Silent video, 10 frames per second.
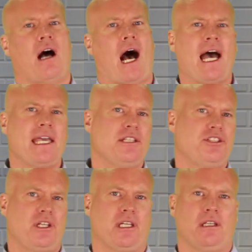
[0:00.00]

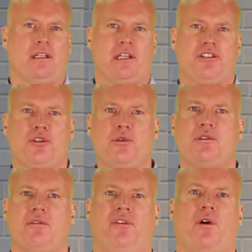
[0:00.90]
ing is used
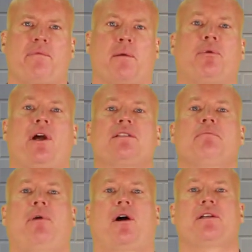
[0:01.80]
to form the
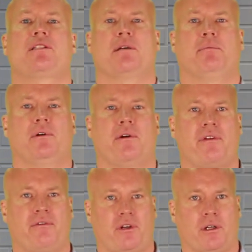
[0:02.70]
present participle of the
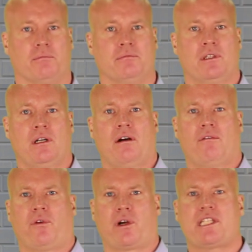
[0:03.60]
verb.
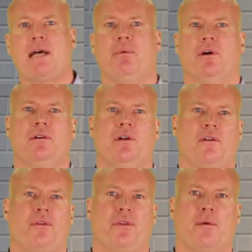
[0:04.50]
For example,
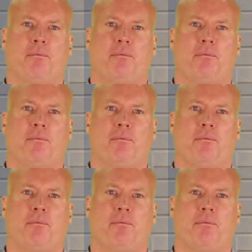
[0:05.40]
the